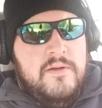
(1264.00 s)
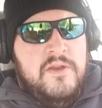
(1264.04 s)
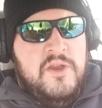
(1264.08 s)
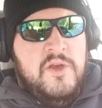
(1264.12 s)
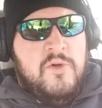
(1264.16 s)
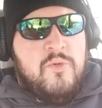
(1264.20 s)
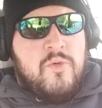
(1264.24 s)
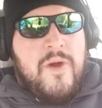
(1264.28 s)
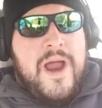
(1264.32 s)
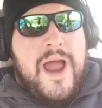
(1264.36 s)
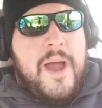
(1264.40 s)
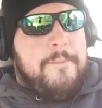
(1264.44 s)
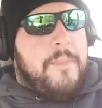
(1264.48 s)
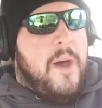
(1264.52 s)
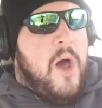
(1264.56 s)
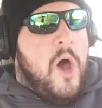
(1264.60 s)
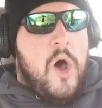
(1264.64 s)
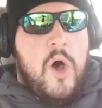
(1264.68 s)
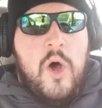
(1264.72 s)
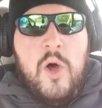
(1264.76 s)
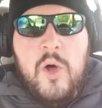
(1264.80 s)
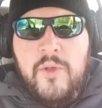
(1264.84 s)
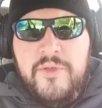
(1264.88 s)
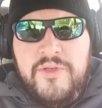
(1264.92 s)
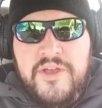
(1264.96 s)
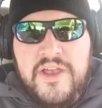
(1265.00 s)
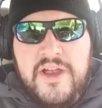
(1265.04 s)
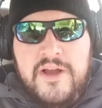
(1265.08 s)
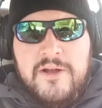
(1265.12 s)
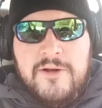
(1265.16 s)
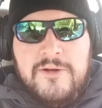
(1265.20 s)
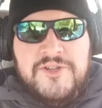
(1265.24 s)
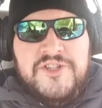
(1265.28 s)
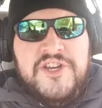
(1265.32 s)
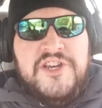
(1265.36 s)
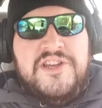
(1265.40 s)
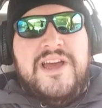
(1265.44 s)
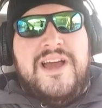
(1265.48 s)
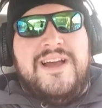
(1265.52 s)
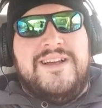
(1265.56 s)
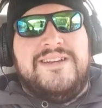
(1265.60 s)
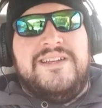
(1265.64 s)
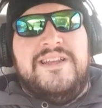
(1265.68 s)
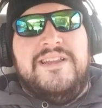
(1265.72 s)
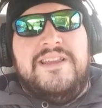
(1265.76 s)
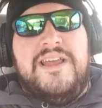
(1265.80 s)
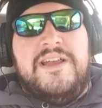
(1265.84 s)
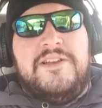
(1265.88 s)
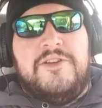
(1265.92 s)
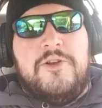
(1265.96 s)
You wrap all the energy decks
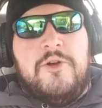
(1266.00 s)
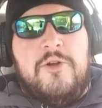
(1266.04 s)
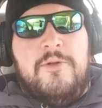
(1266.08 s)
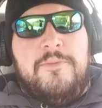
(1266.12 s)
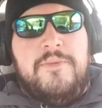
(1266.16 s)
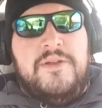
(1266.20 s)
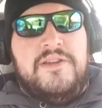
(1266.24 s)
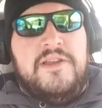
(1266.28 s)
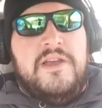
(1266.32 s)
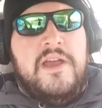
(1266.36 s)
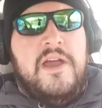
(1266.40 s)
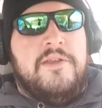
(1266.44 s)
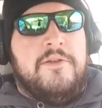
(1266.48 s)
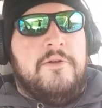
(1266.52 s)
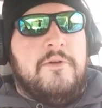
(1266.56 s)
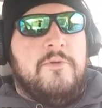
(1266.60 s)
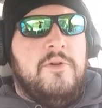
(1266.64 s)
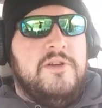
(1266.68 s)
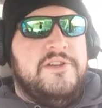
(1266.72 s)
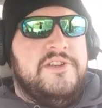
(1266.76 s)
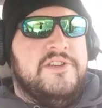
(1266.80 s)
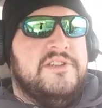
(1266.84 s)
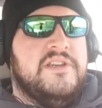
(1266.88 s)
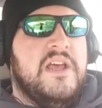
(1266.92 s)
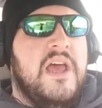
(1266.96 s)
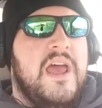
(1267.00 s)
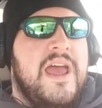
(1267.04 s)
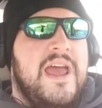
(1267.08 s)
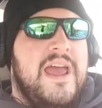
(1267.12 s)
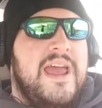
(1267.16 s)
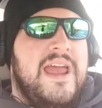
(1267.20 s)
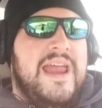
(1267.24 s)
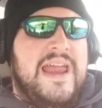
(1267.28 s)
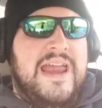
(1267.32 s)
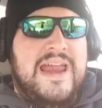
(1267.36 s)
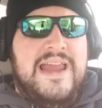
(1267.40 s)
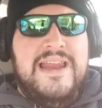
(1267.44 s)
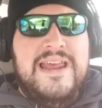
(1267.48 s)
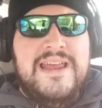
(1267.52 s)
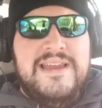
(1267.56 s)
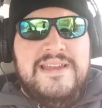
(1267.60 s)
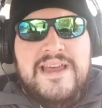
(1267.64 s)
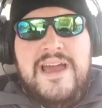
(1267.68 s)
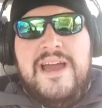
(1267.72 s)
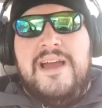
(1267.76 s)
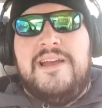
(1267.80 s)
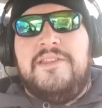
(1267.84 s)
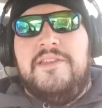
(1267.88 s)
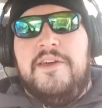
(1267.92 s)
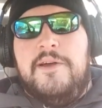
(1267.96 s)
in that tournament together, which is any
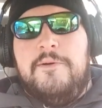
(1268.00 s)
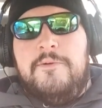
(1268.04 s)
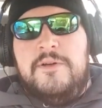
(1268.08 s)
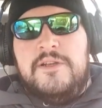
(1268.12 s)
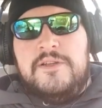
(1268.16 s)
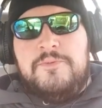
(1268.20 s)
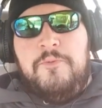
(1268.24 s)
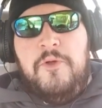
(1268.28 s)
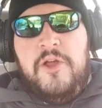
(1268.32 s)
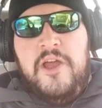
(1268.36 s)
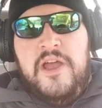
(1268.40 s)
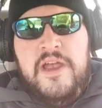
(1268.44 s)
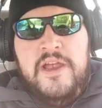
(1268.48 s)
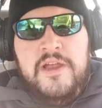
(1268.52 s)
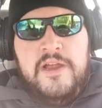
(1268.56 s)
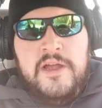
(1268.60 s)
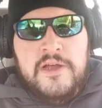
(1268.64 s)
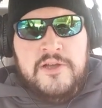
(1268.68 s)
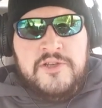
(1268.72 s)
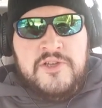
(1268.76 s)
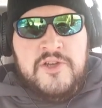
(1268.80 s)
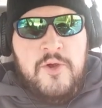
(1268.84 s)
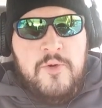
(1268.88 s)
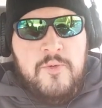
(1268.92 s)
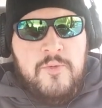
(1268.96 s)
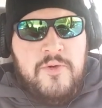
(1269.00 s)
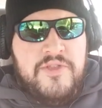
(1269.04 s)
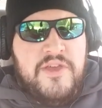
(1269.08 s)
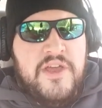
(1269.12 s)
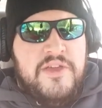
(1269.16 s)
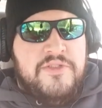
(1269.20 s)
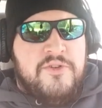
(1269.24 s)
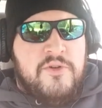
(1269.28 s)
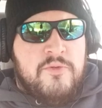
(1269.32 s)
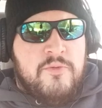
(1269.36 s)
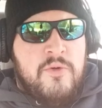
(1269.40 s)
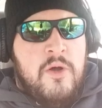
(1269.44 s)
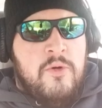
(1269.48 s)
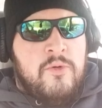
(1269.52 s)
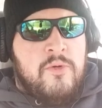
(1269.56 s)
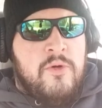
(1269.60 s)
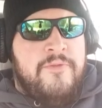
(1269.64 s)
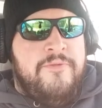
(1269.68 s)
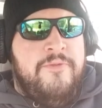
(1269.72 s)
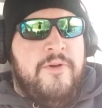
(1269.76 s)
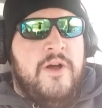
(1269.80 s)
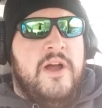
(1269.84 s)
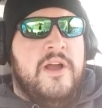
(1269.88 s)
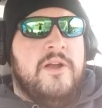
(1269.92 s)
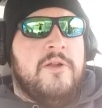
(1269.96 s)
deck that was playing Attune with Aether, Rogue
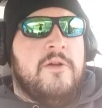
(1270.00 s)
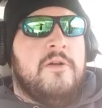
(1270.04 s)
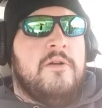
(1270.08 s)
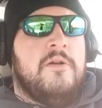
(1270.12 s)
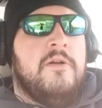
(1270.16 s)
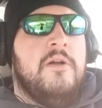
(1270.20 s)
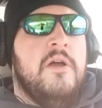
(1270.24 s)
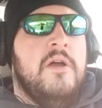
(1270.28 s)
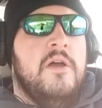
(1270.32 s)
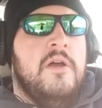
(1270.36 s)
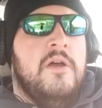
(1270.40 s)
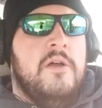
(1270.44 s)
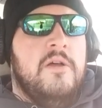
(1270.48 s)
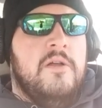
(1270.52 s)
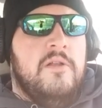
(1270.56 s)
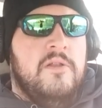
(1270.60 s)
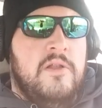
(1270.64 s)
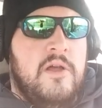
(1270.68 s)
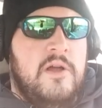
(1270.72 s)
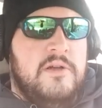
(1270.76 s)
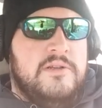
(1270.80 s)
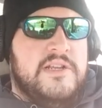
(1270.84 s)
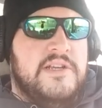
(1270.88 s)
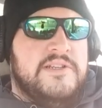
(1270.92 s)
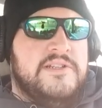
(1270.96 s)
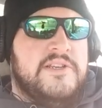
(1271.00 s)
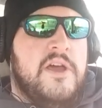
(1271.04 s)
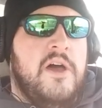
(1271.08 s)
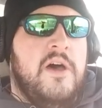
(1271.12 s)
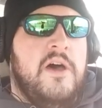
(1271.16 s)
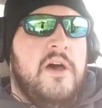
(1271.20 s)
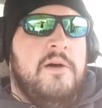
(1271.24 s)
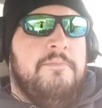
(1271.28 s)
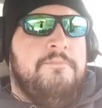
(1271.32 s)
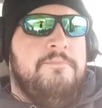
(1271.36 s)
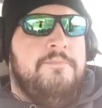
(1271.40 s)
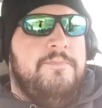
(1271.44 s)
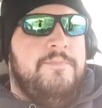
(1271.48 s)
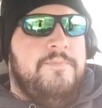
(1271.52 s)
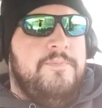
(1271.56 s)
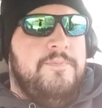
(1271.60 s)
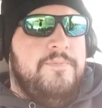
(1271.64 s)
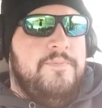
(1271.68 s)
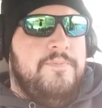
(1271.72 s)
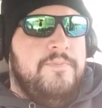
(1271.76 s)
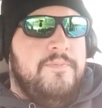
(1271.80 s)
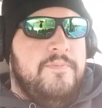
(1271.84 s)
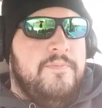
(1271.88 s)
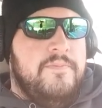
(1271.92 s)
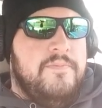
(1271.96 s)
Refiner, Longtusk Cub,
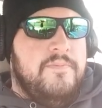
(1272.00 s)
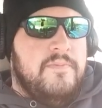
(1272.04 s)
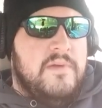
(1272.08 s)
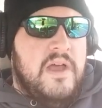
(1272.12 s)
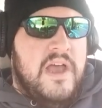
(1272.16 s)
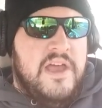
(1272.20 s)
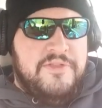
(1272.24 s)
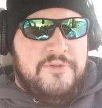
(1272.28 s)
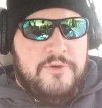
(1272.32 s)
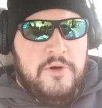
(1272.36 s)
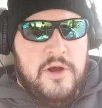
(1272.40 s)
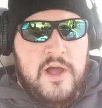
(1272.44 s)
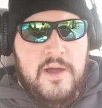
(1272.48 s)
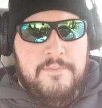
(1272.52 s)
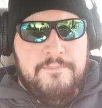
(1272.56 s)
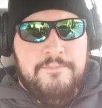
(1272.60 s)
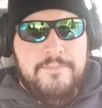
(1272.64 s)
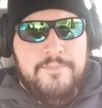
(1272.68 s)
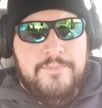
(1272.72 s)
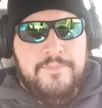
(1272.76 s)
Aether Hub,